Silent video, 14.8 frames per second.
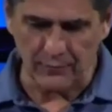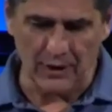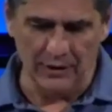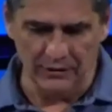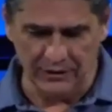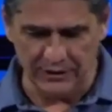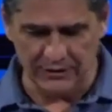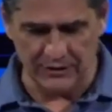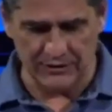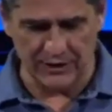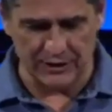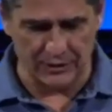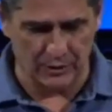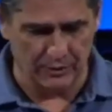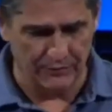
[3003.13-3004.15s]
And Jesus
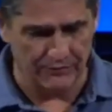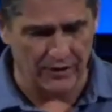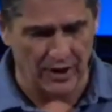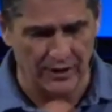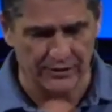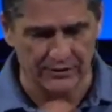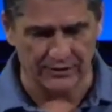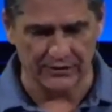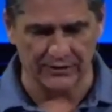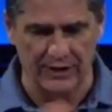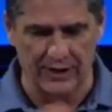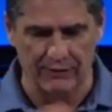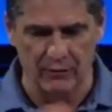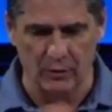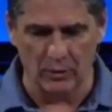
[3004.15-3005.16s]
said to him, "Foxes
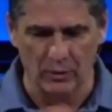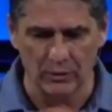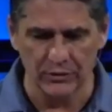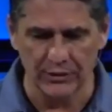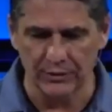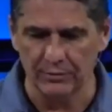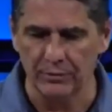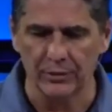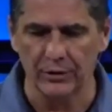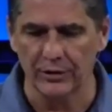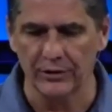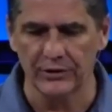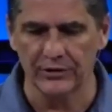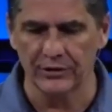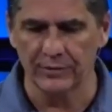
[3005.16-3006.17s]
have holes and
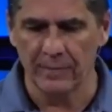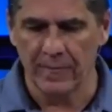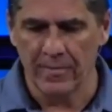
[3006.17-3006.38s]
birds